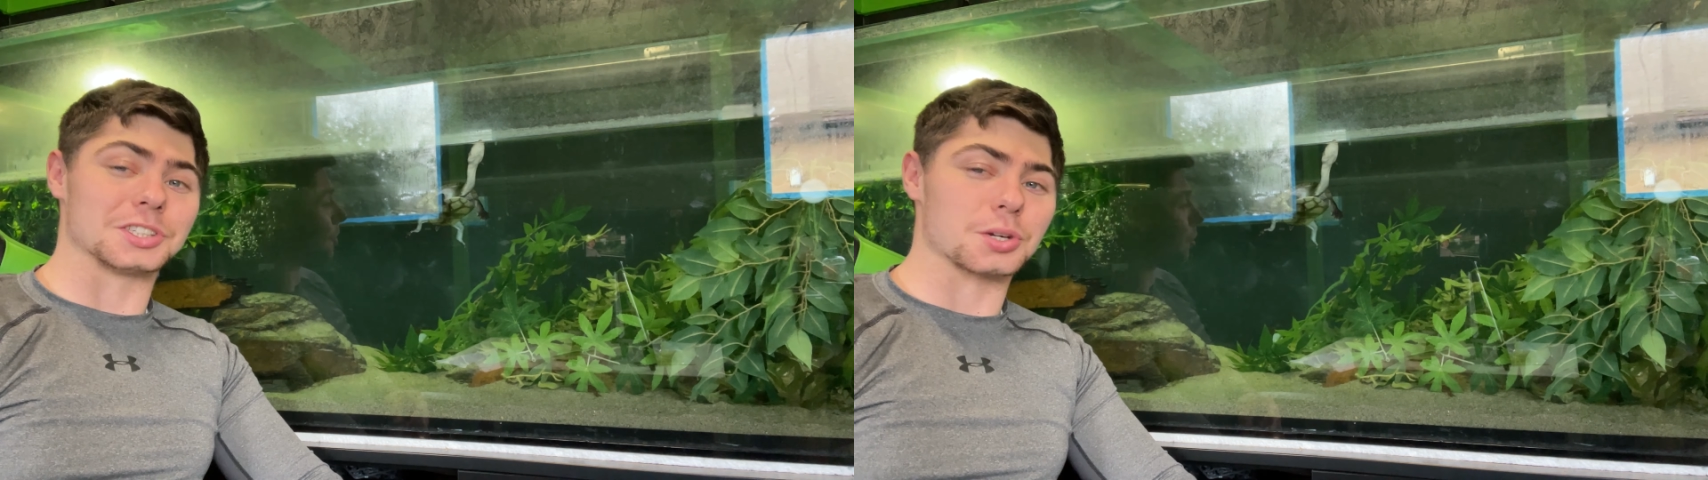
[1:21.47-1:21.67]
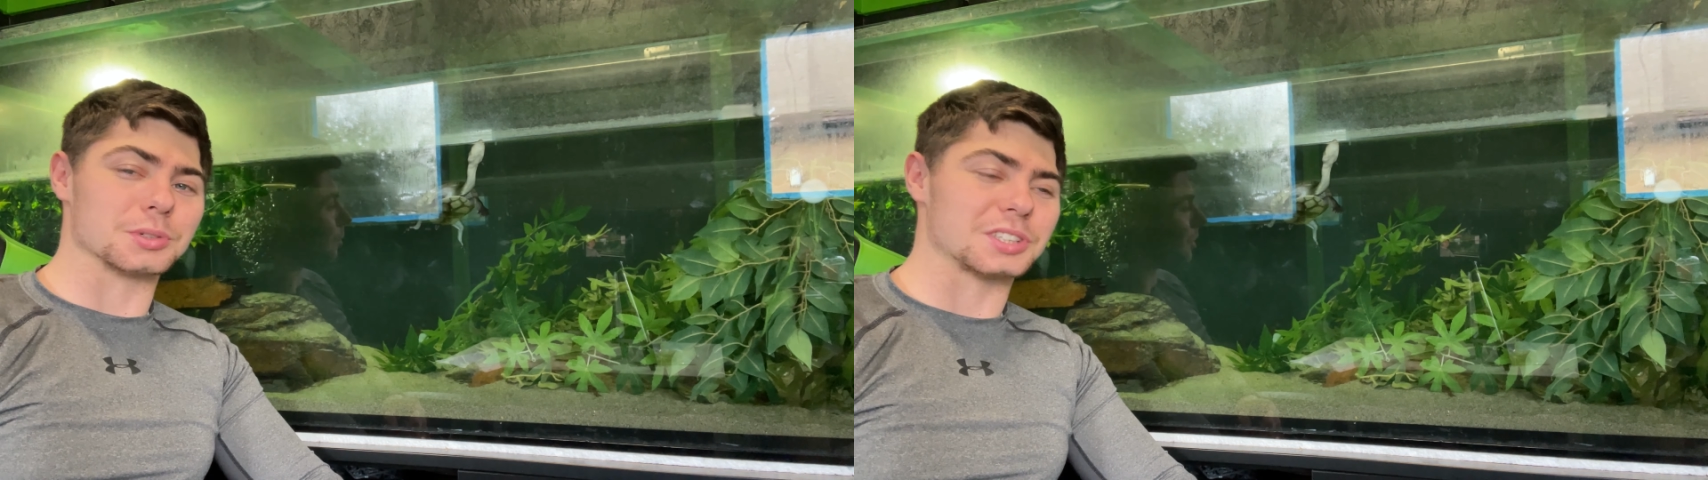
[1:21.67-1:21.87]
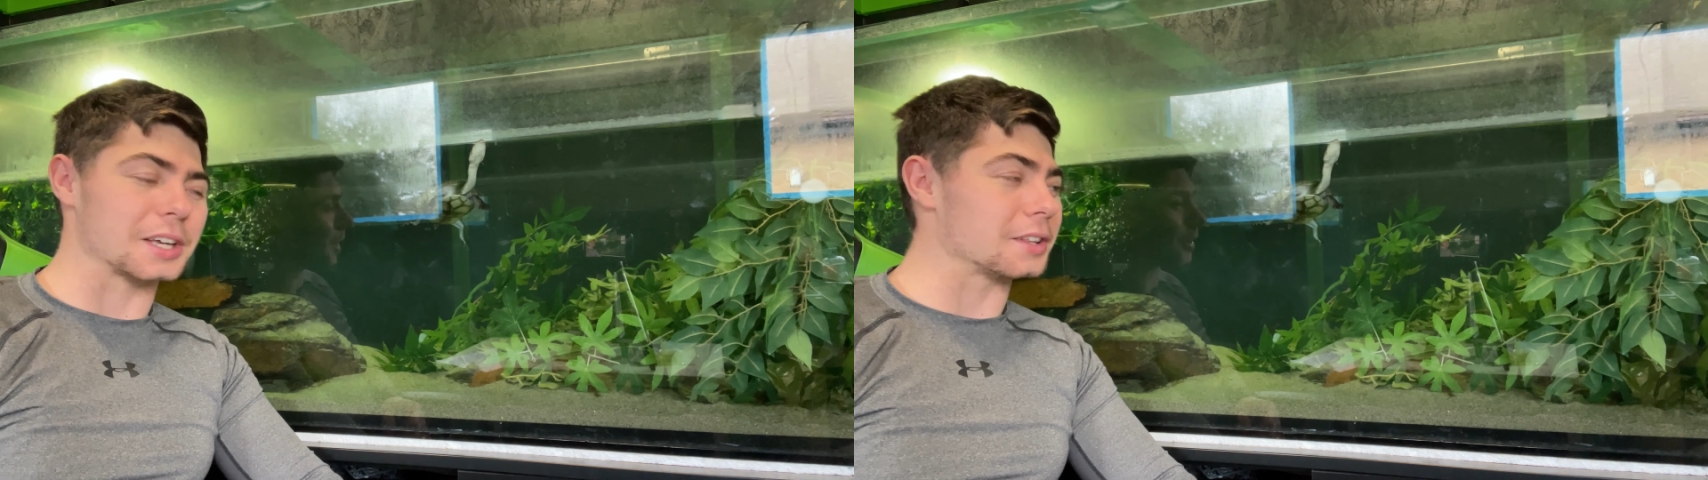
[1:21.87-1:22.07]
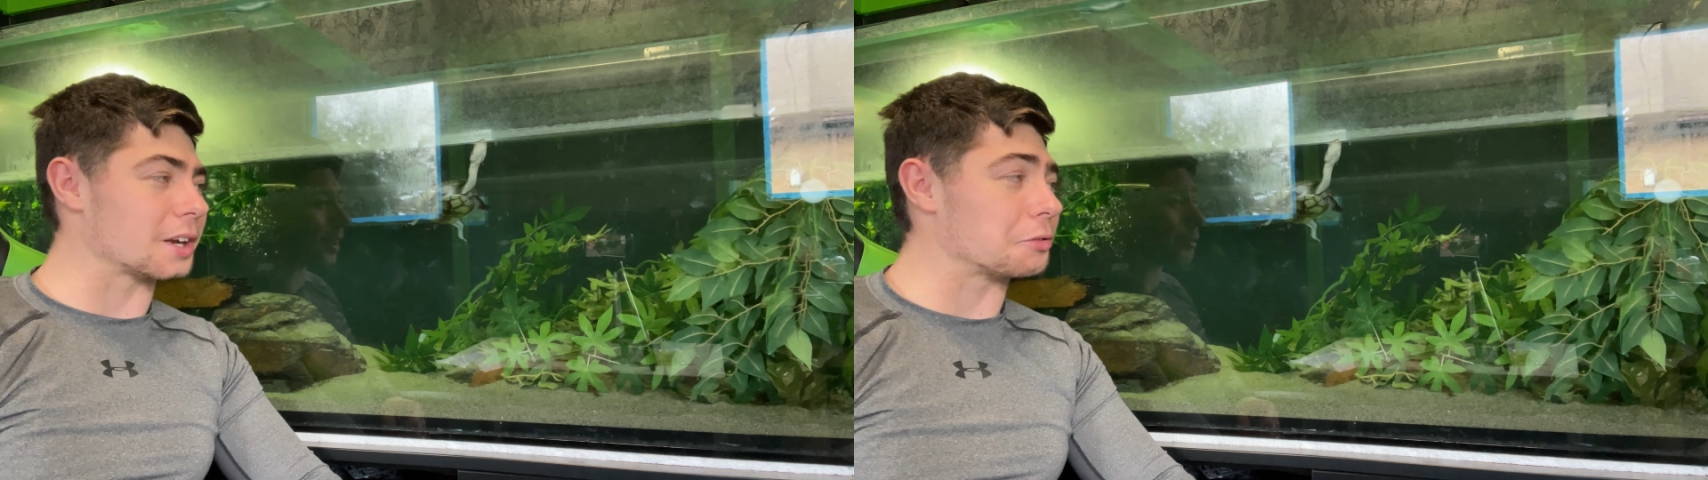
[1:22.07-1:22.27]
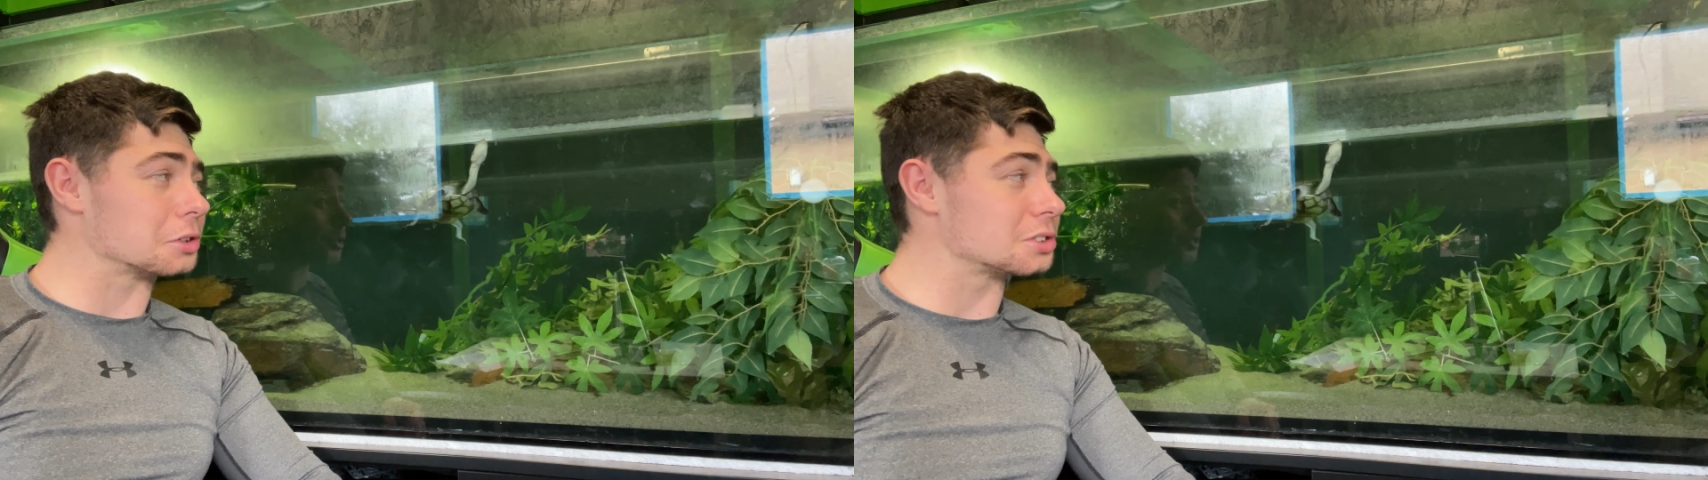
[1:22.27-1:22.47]
shall we say, than
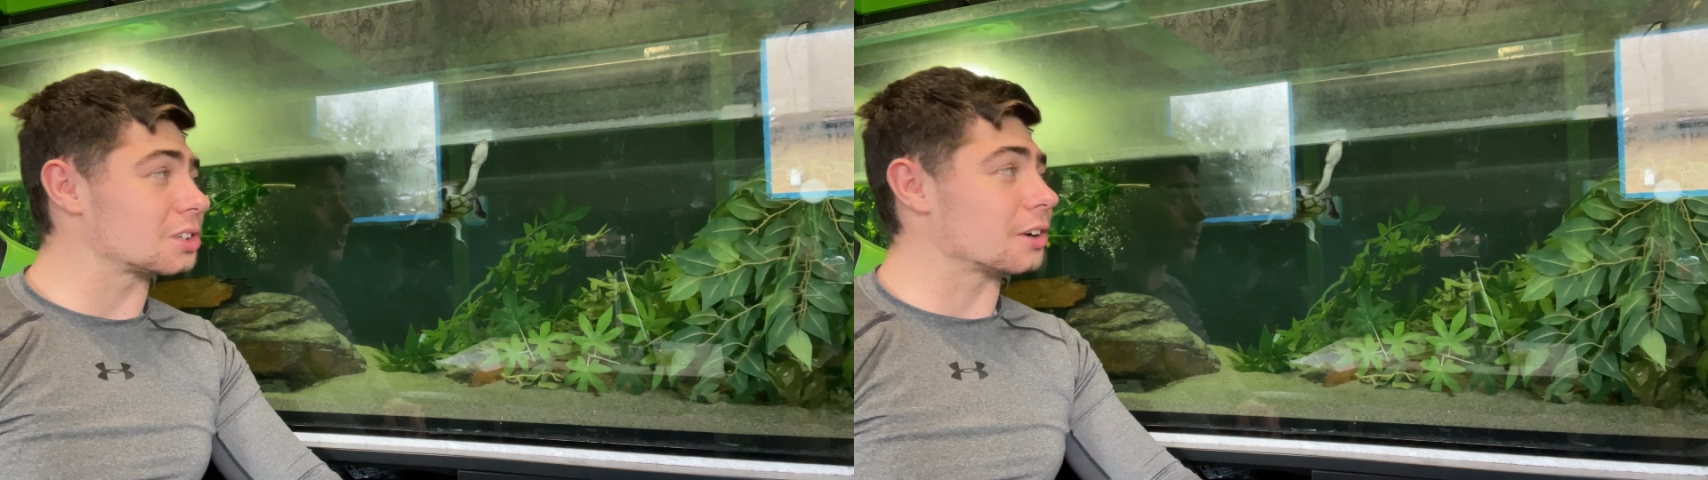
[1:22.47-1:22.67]
others.